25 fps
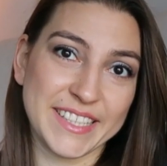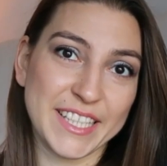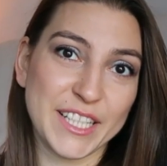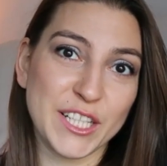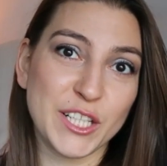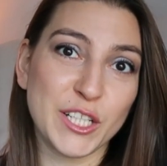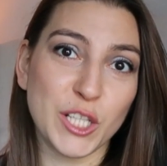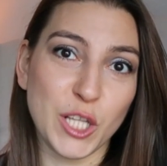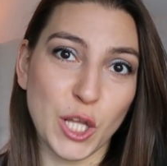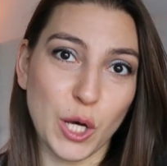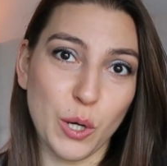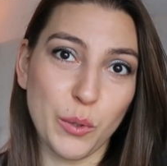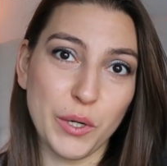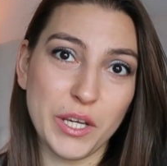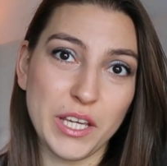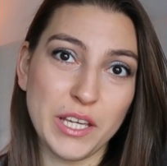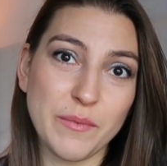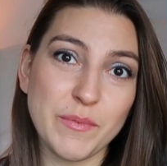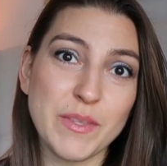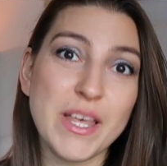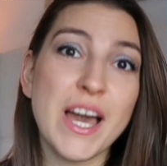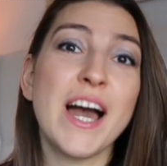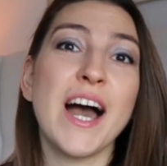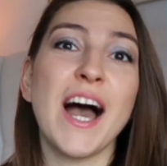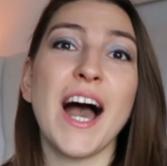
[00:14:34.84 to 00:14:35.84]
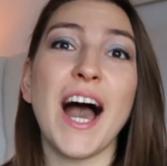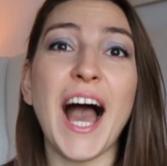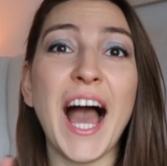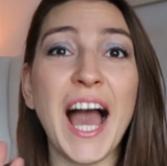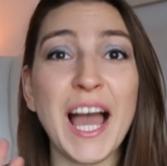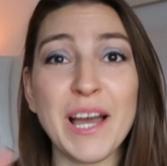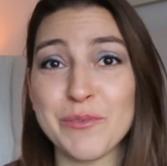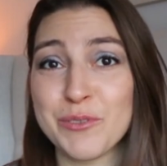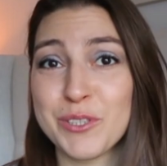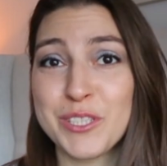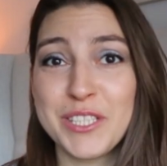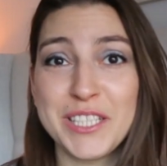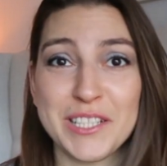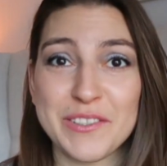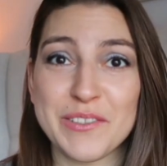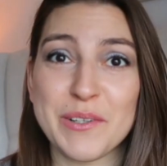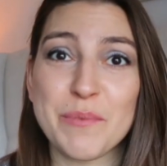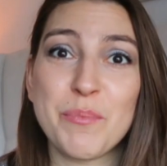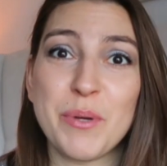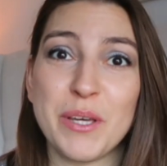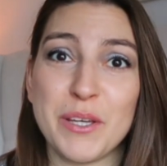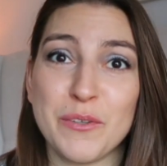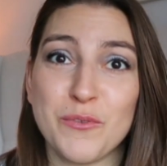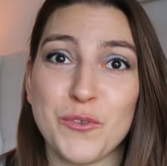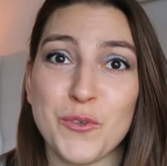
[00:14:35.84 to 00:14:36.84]
Chloe, I would never
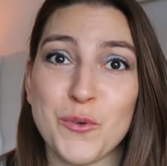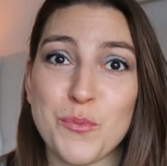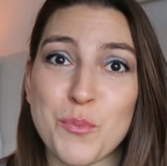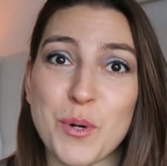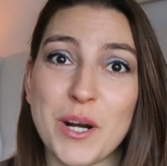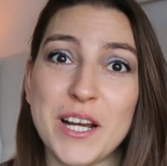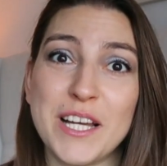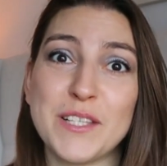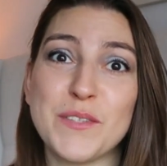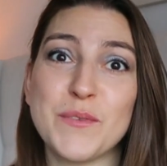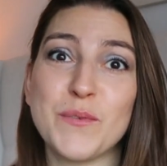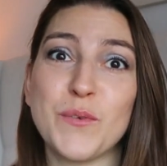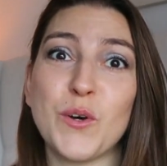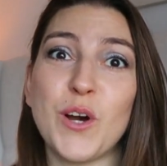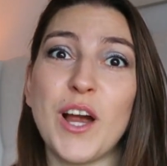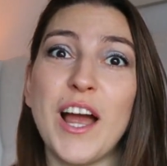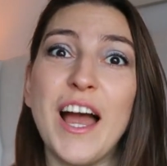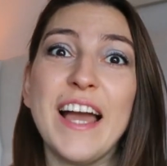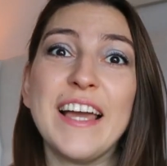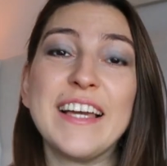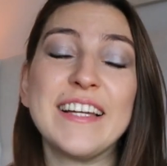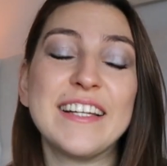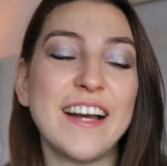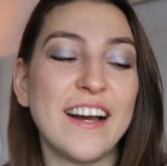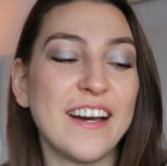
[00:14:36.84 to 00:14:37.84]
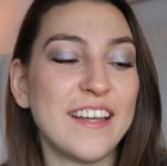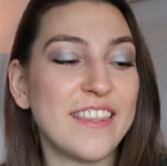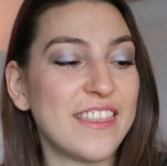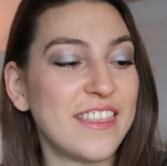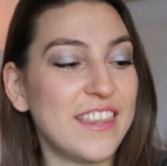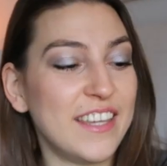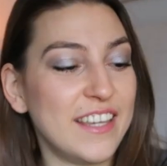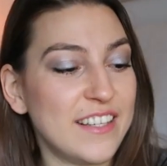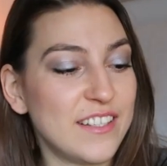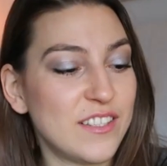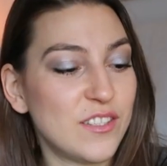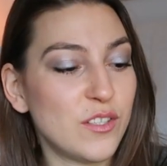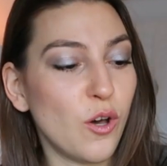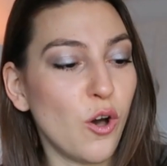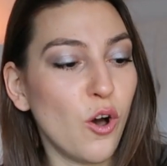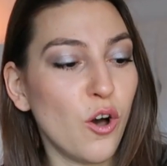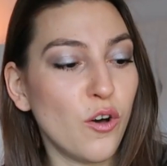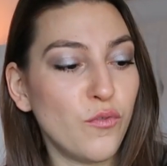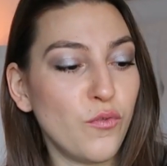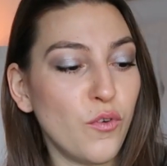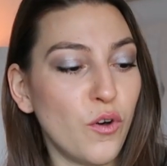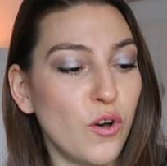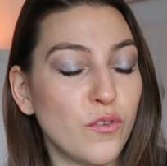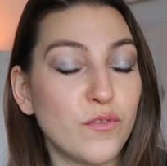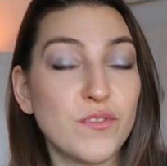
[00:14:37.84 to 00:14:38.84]
pay full price for. I got this
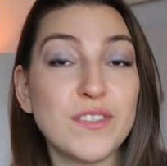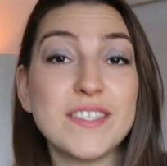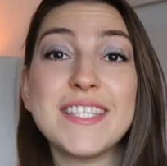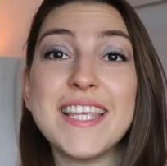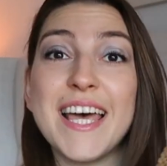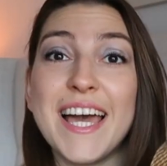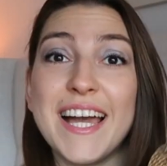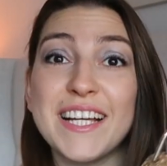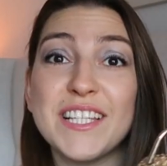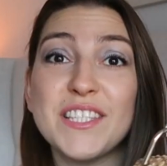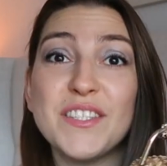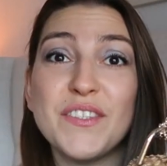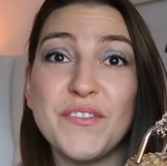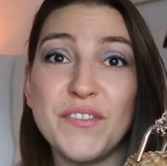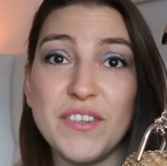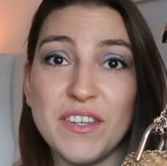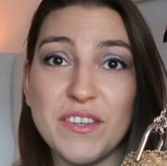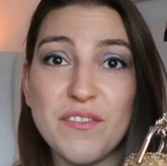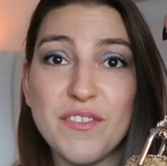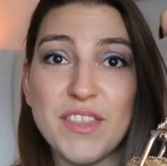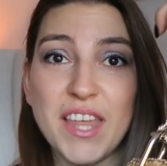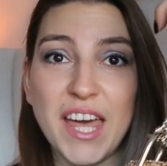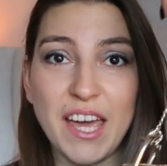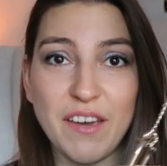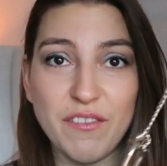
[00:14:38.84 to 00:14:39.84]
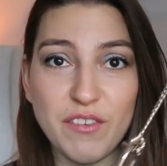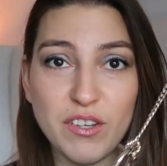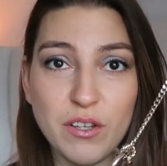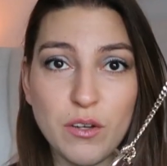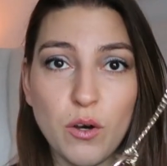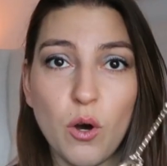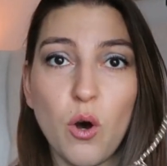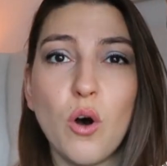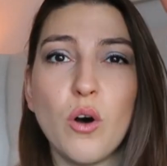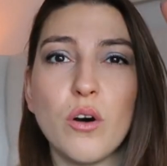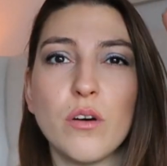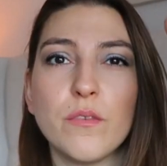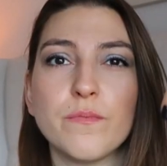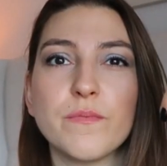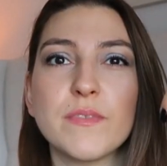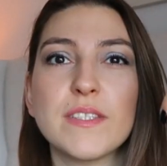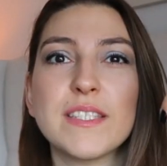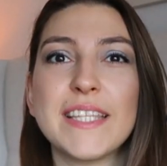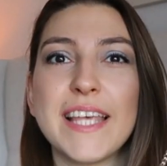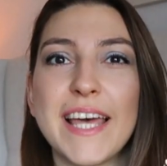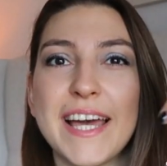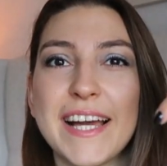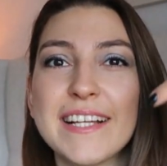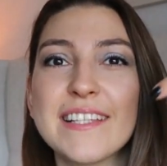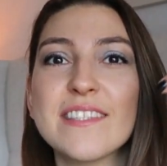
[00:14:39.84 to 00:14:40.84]
off of Saks Fifth Avenue, or
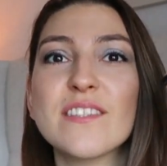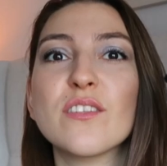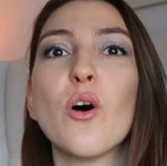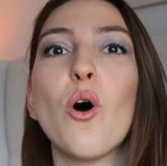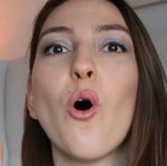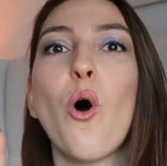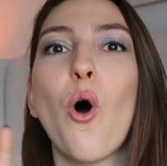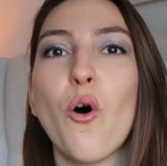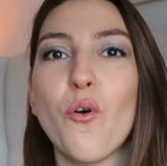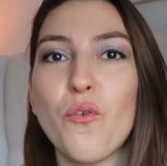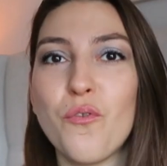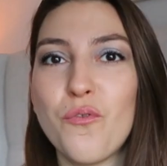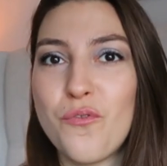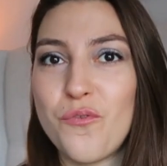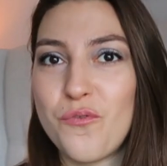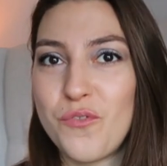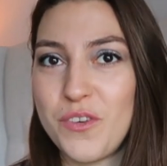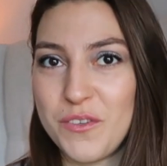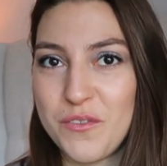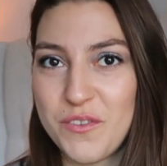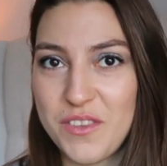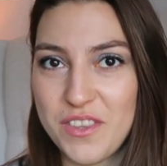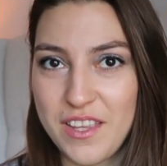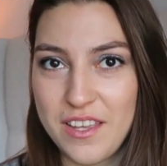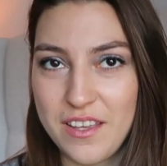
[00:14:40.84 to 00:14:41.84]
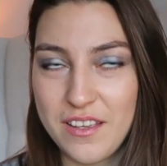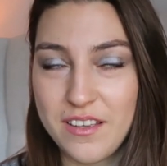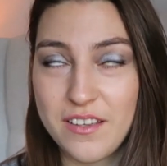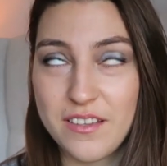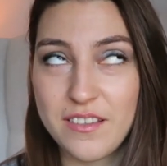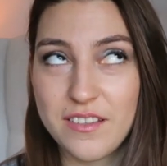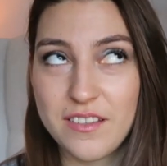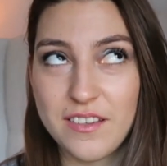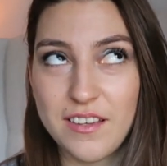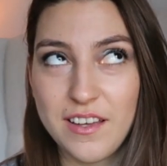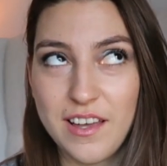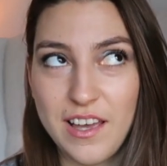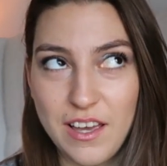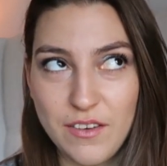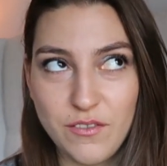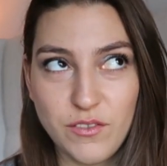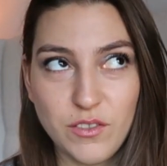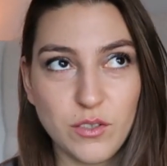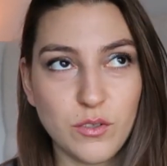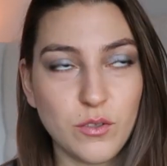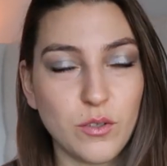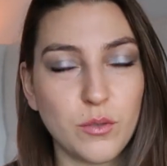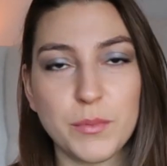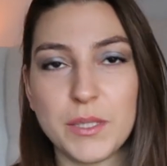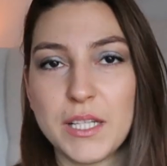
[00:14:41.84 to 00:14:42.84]
Saks of Fifth
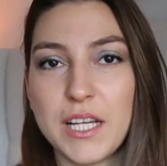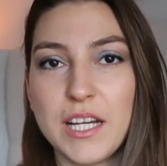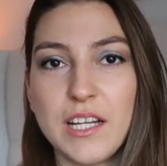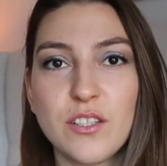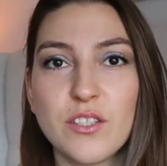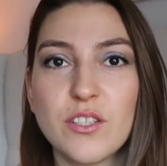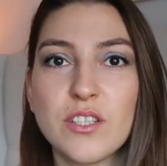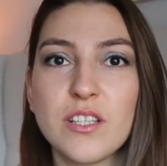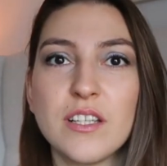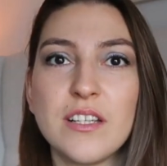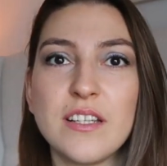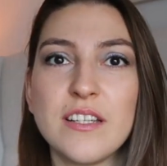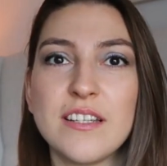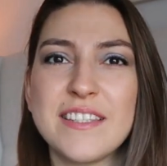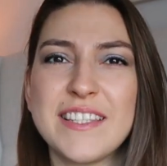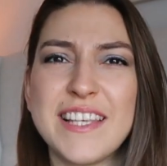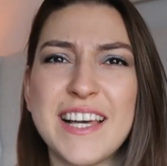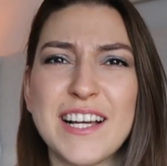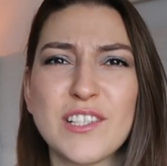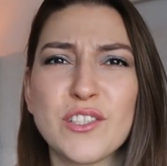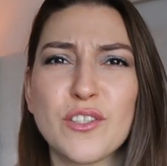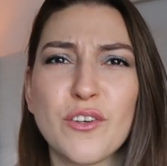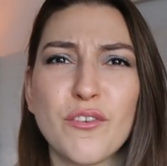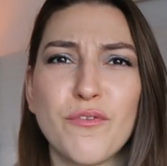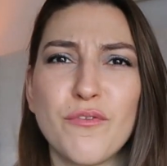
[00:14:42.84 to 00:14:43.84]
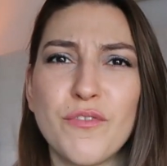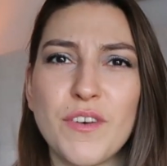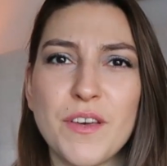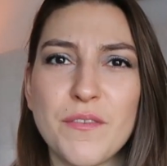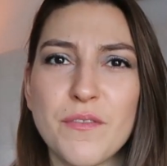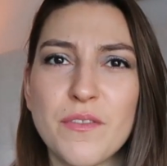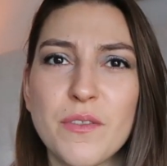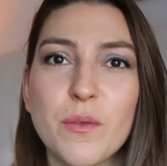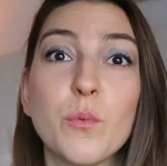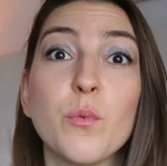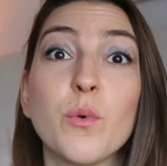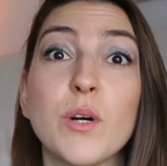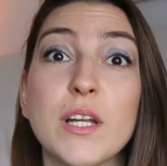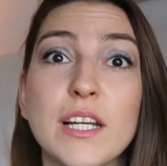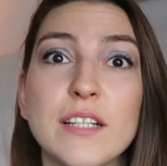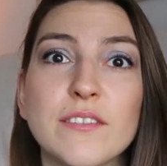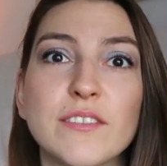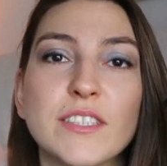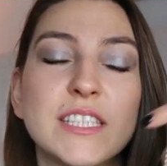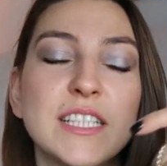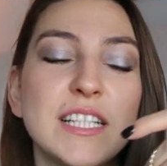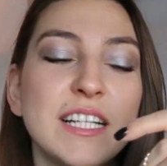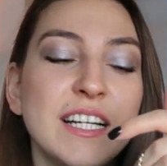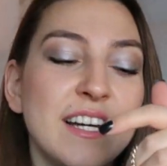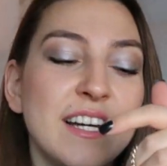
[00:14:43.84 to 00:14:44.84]
Avenue. Oh my gosh, Saks of Fifth, whatever.